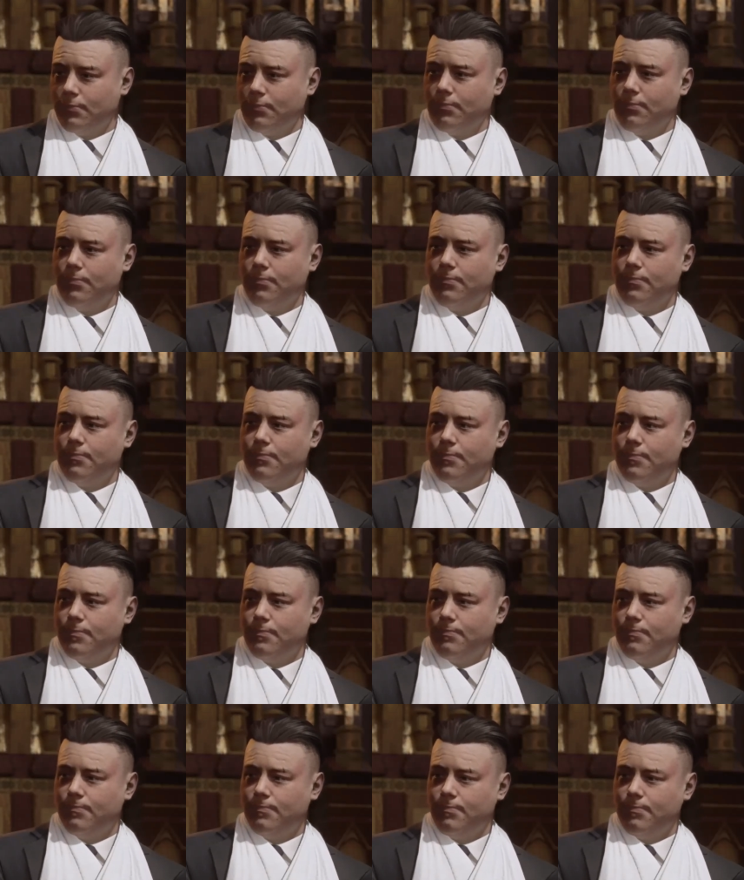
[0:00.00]

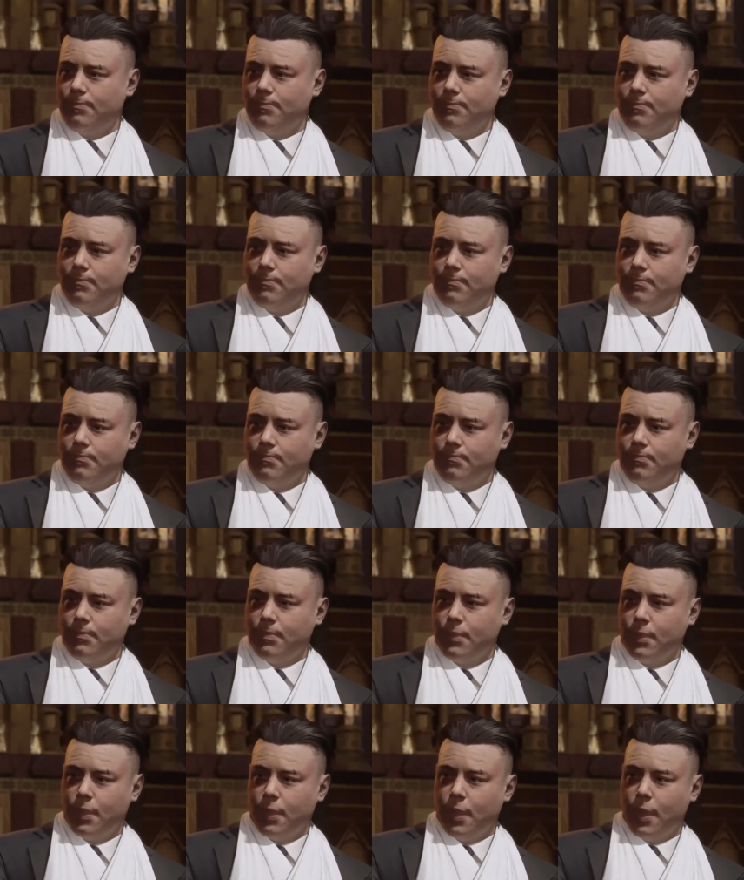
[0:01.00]

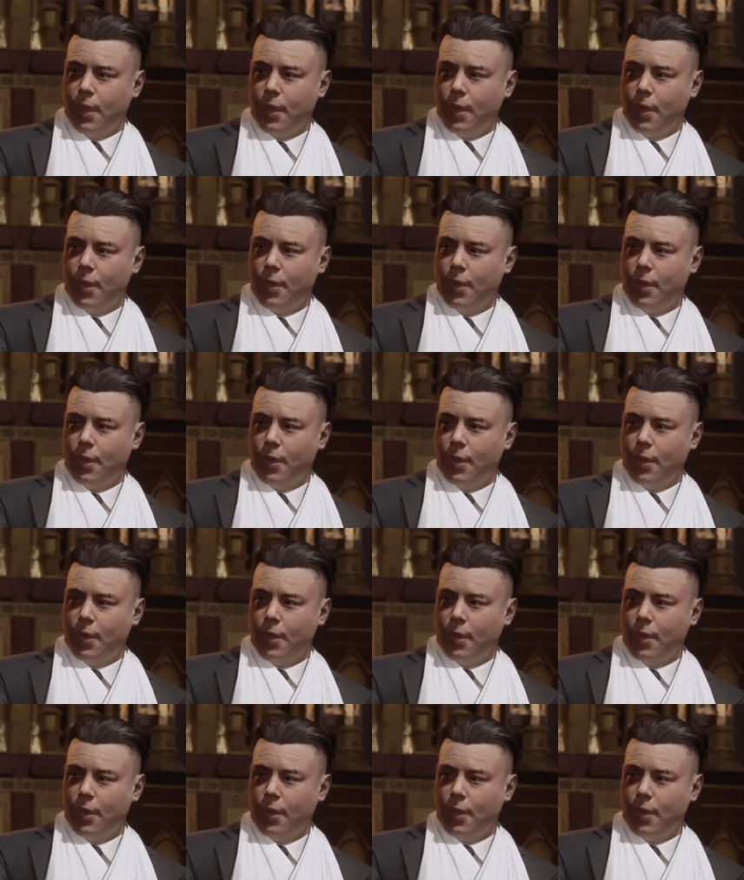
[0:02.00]
Nothing is said.